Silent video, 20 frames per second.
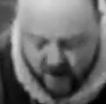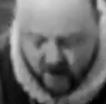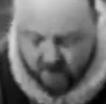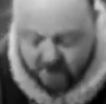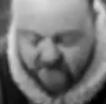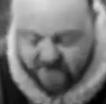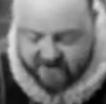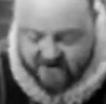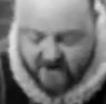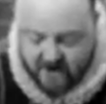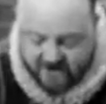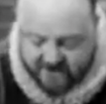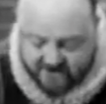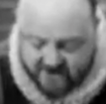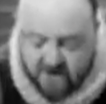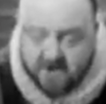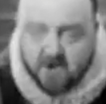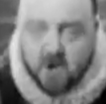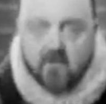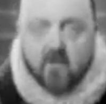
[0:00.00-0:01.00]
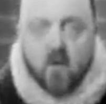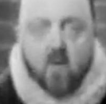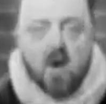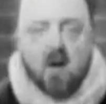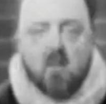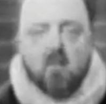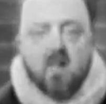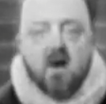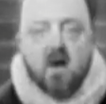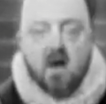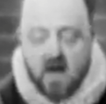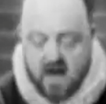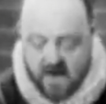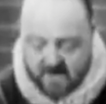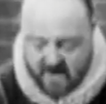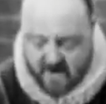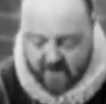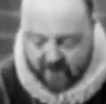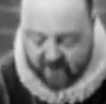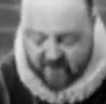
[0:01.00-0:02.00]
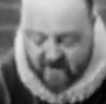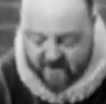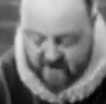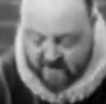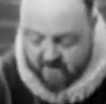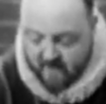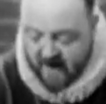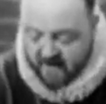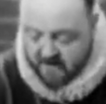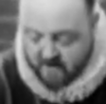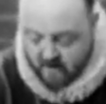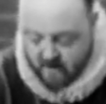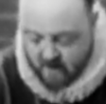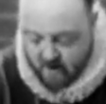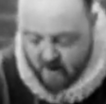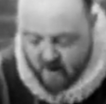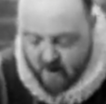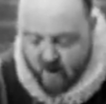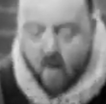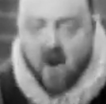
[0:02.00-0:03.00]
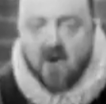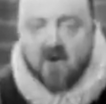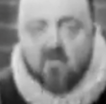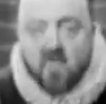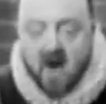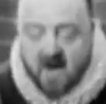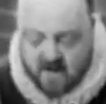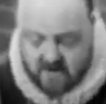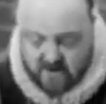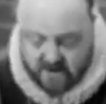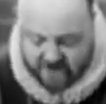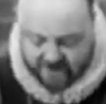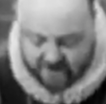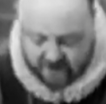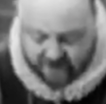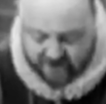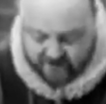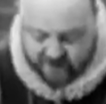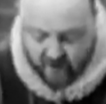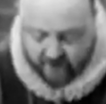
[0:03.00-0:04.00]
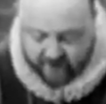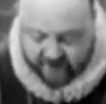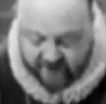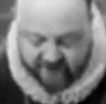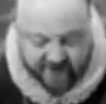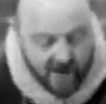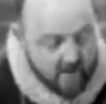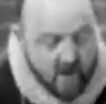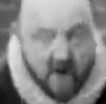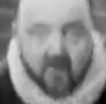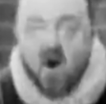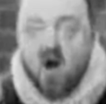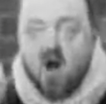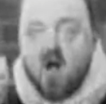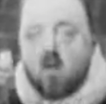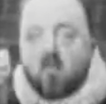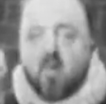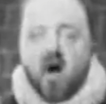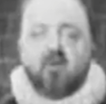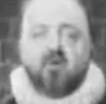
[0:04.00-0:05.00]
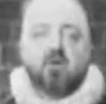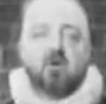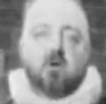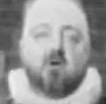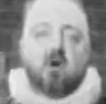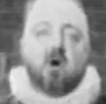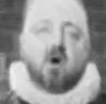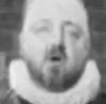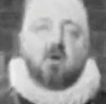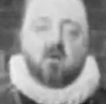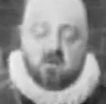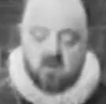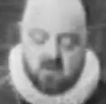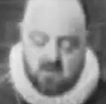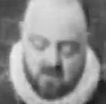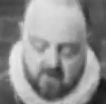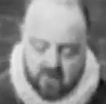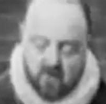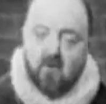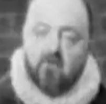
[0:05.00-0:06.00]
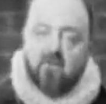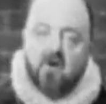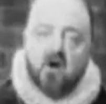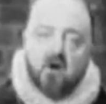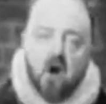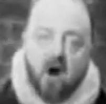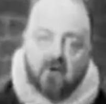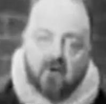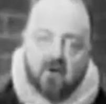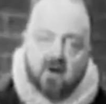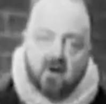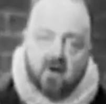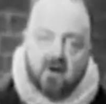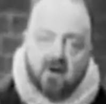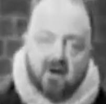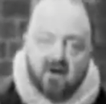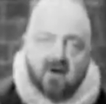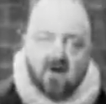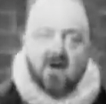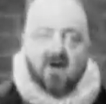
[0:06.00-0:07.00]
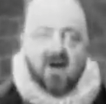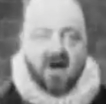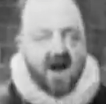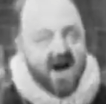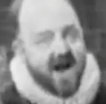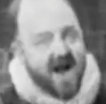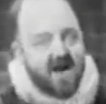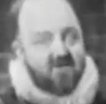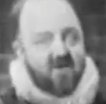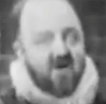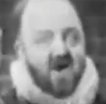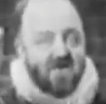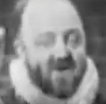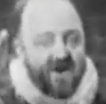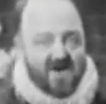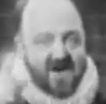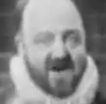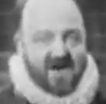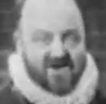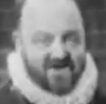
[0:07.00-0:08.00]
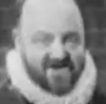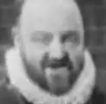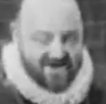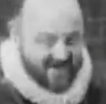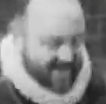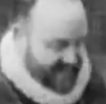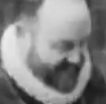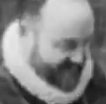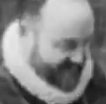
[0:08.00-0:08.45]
And now disaster has overwhelmed me, as I feared it might. One of my castle's tops has come off, but fear not, I have another yet.